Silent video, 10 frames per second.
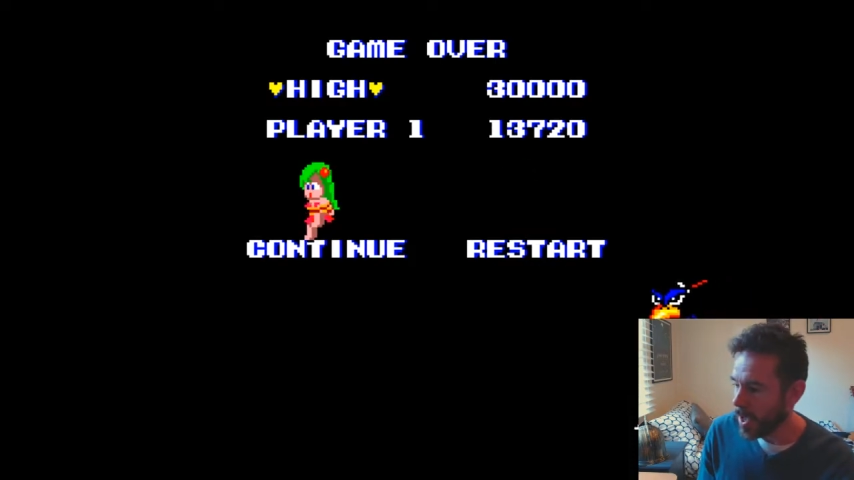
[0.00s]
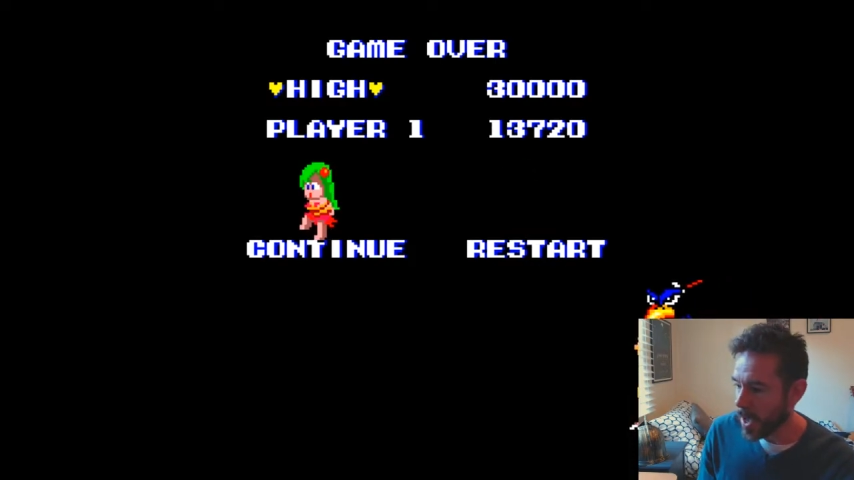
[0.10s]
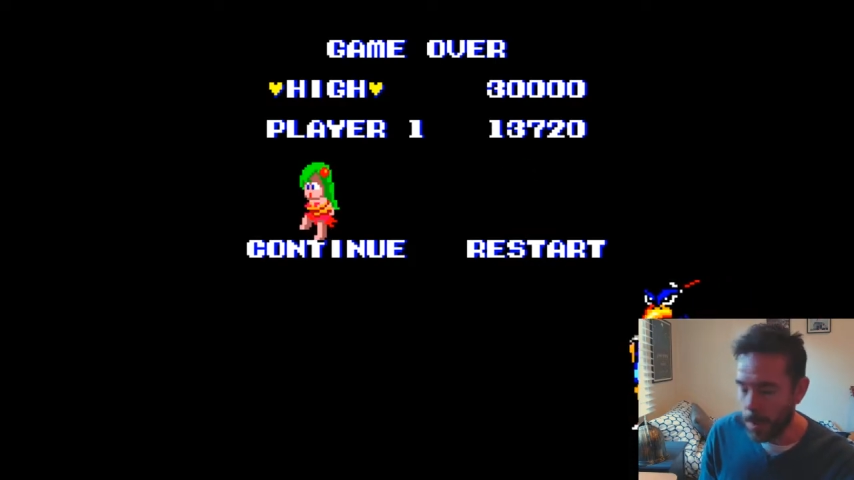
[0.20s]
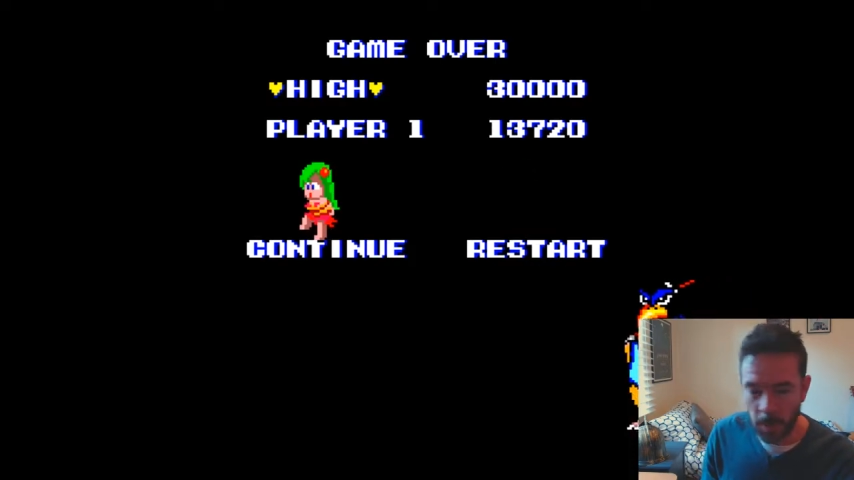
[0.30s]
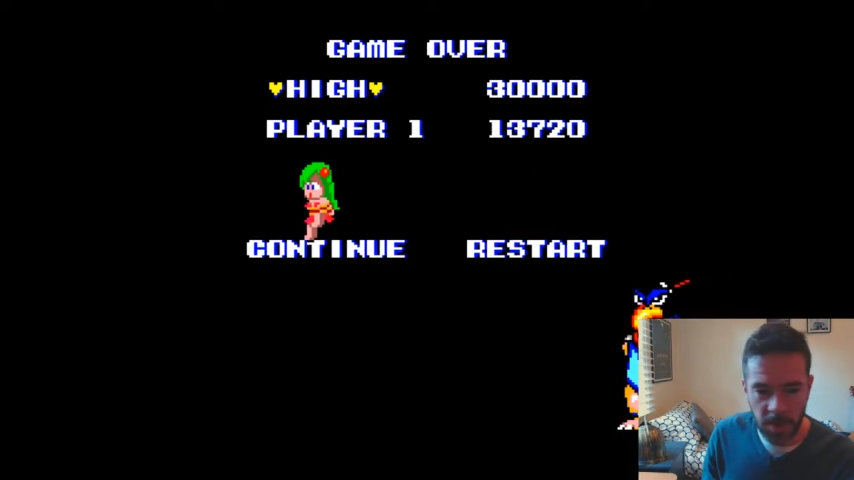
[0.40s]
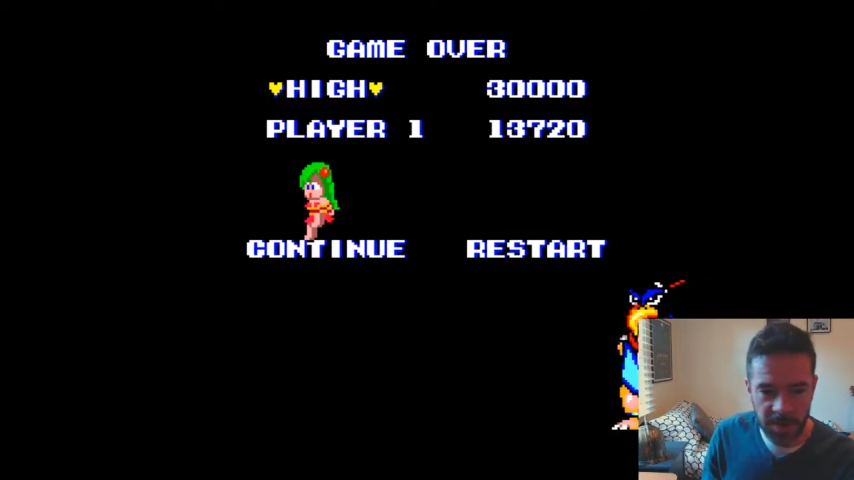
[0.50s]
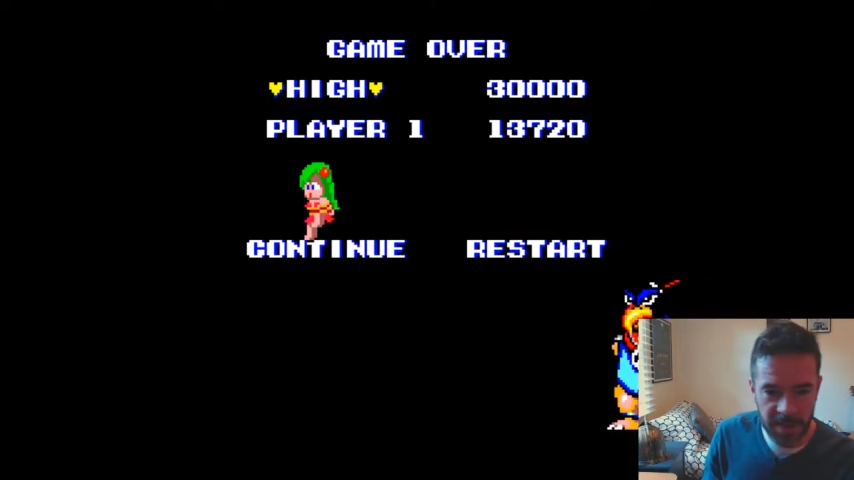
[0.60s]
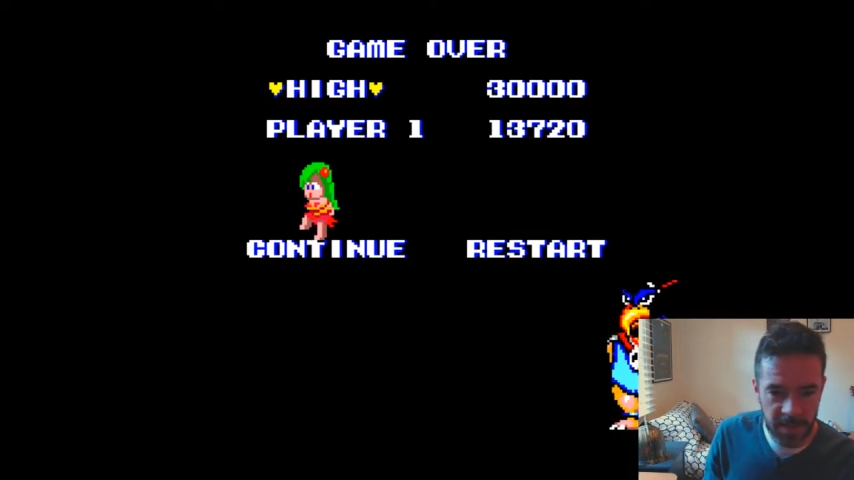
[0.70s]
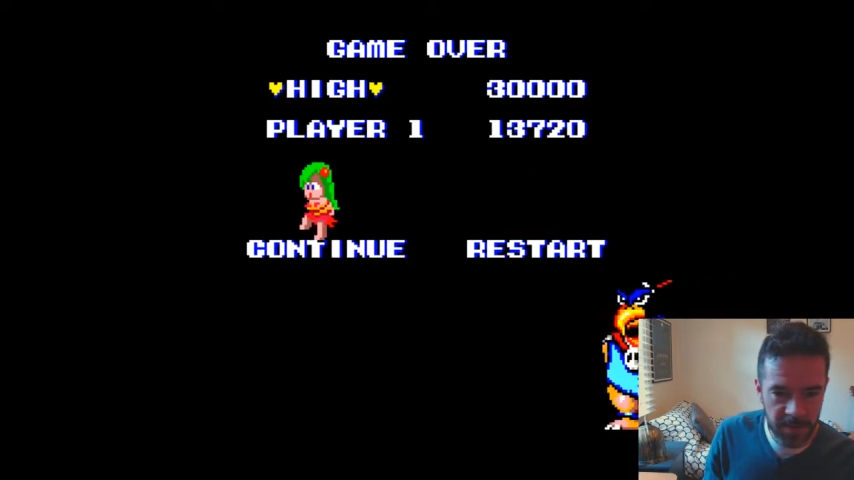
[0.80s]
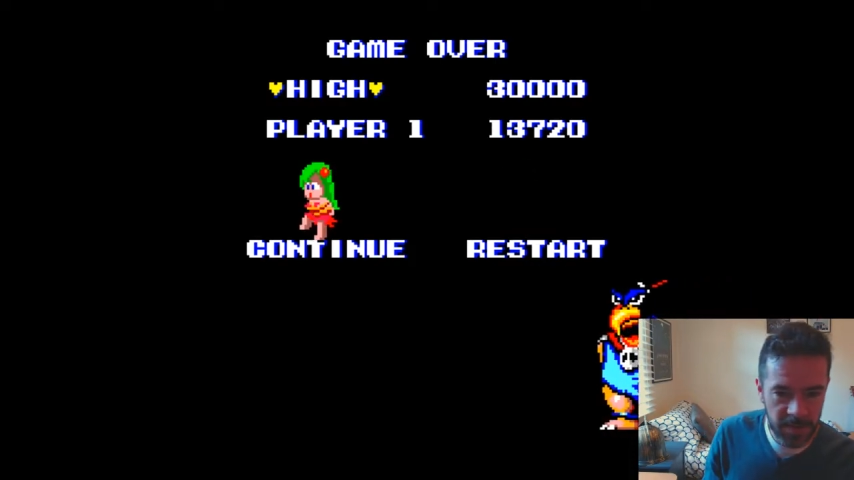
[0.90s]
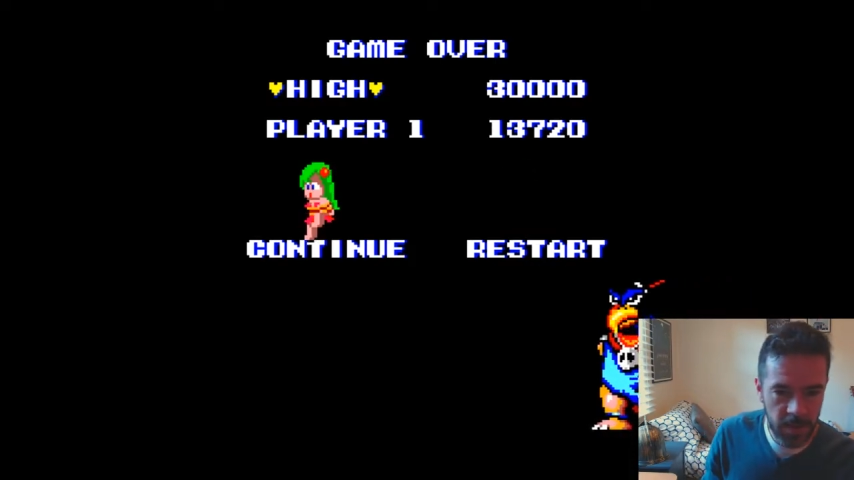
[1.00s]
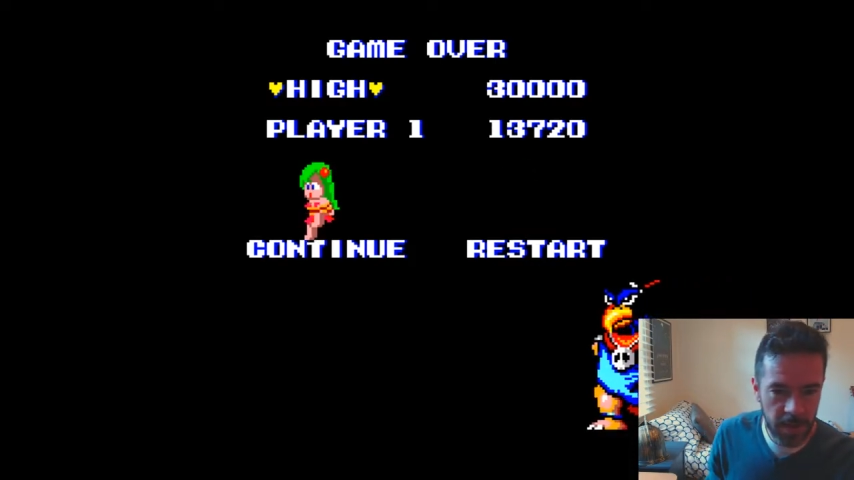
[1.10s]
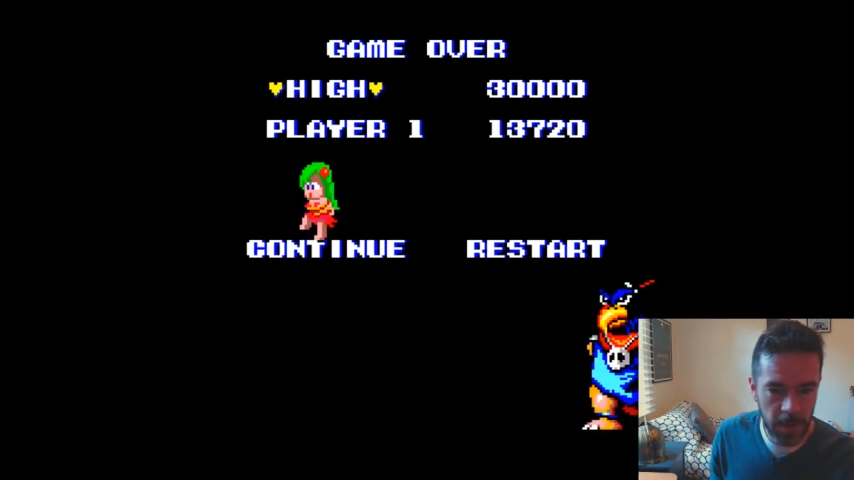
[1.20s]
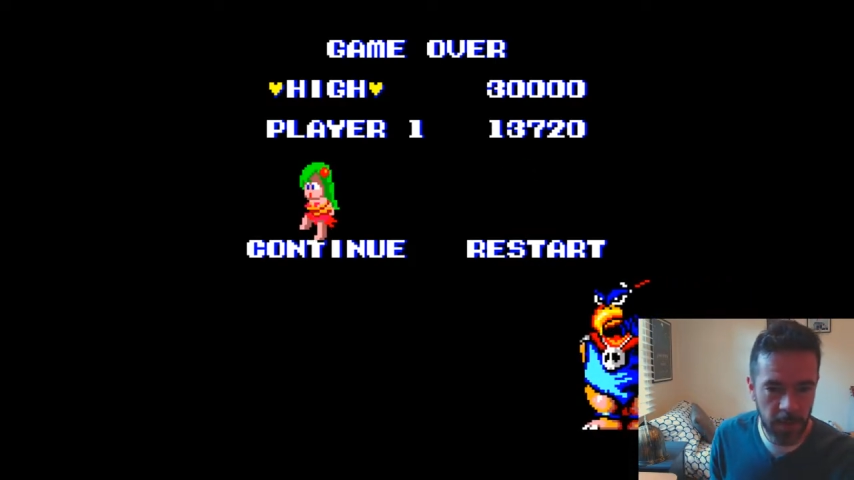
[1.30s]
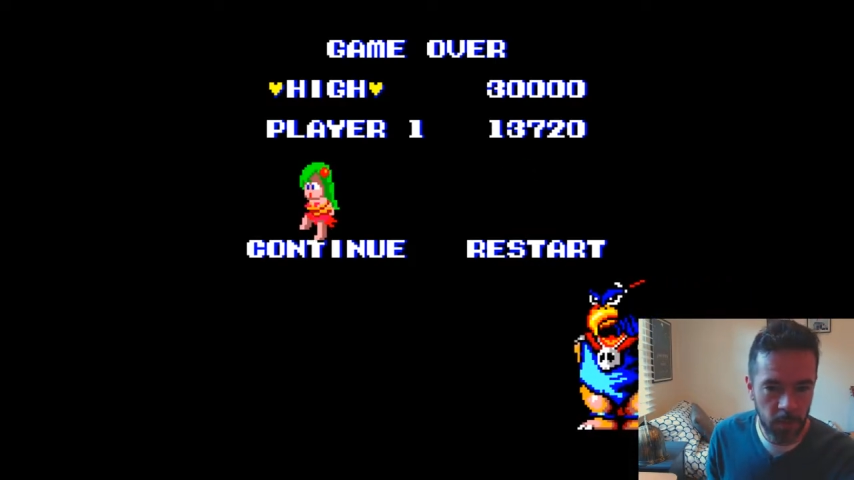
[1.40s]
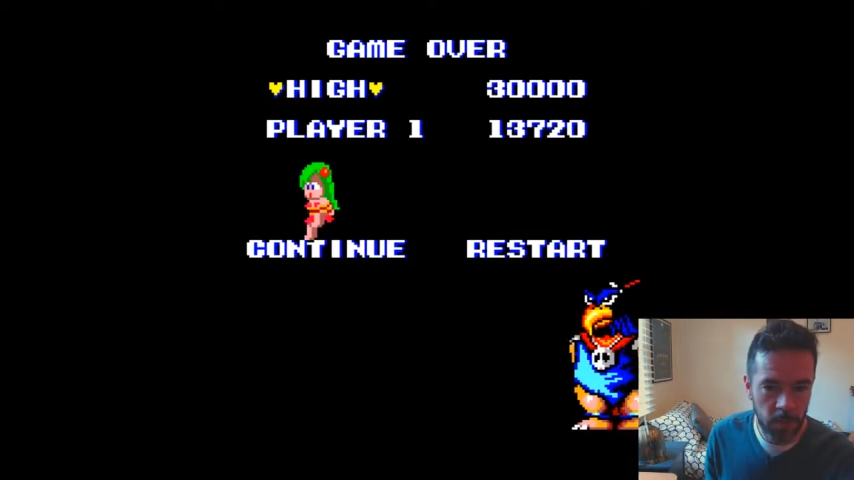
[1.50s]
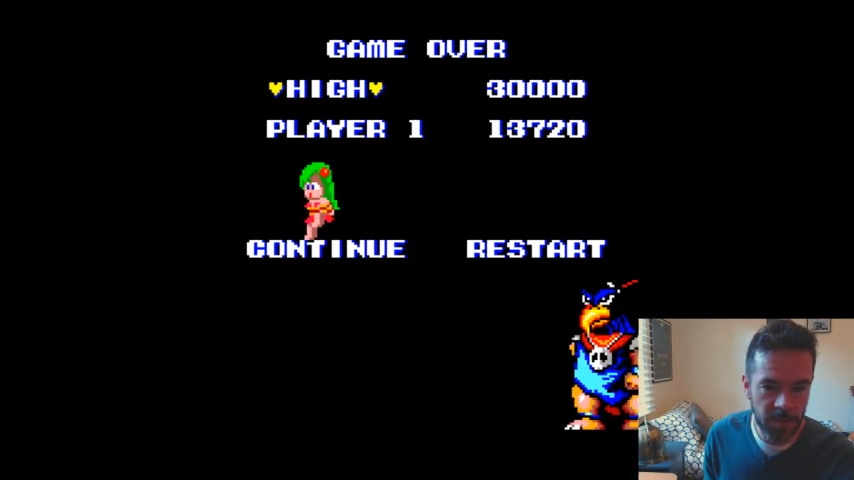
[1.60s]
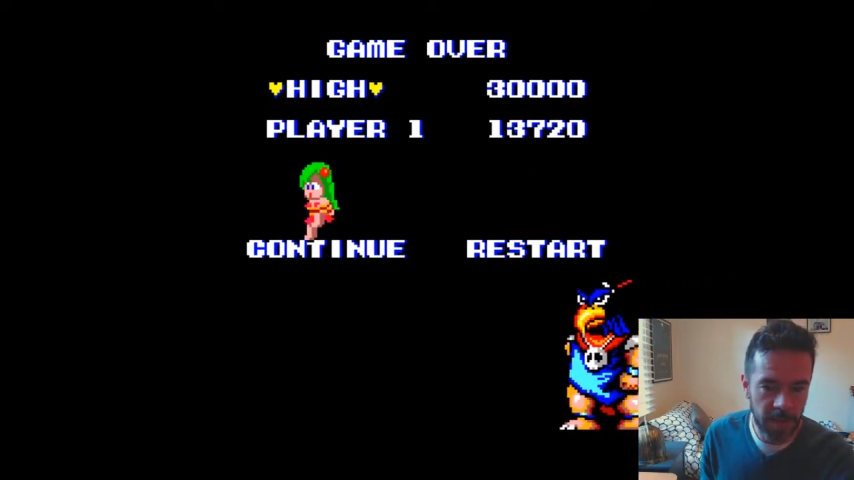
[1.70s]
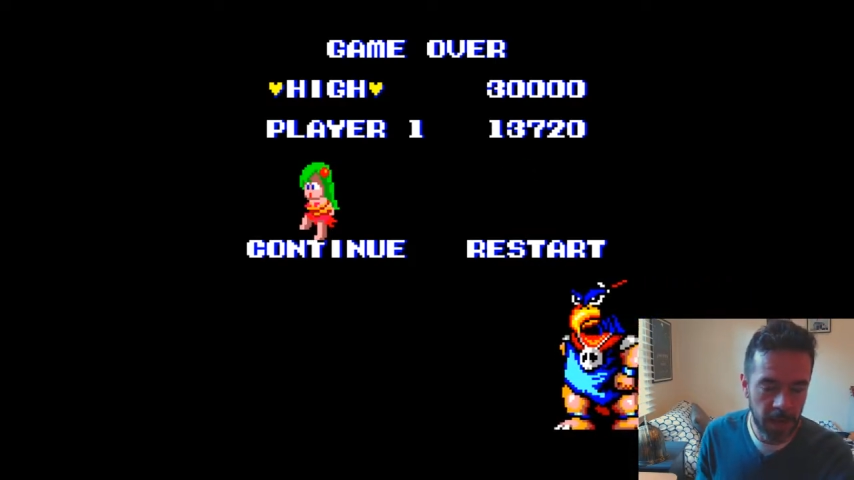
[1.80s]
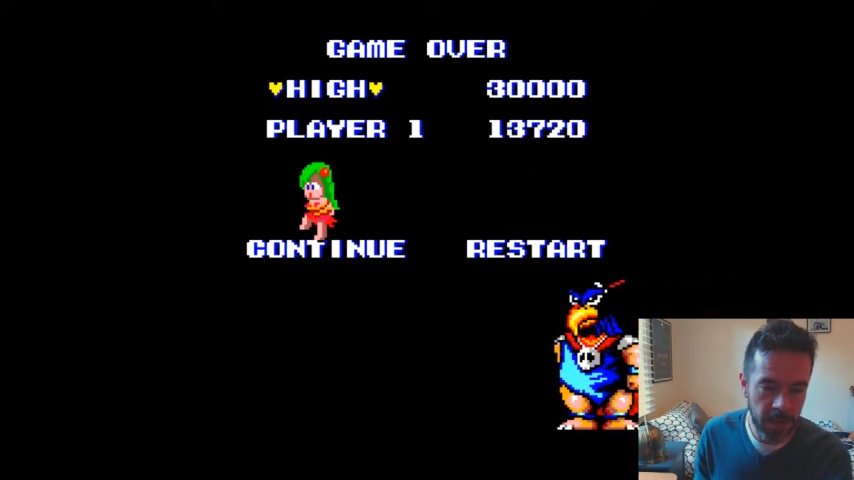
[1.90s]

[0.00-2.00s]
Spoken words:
And what you see on the screen coming towards you now